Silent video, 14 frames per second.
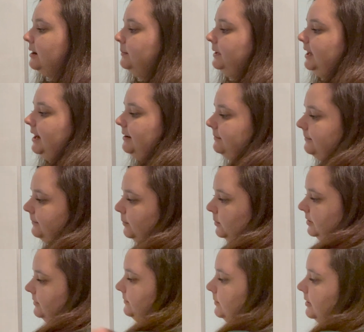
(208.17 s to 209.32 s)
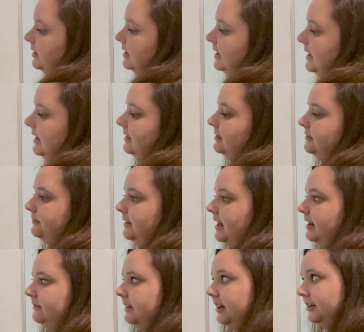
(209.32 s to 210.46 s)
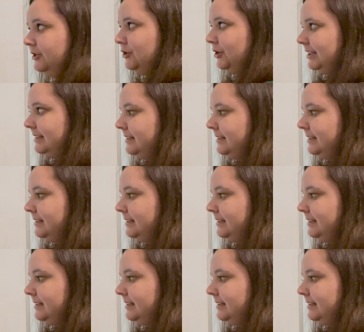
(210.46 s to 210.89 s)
we have 44 and 5/100.